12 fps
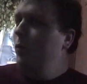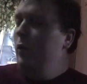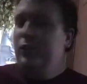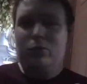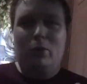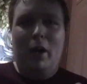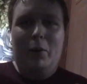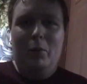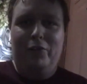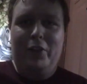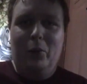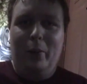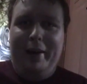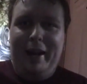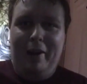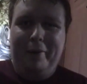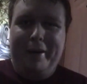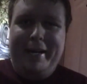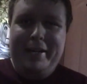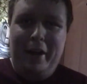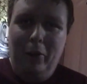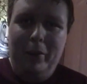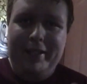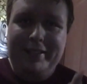What's wrong with you? We already
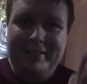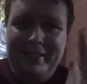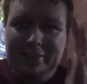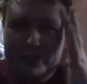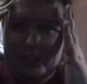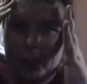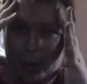know it. There's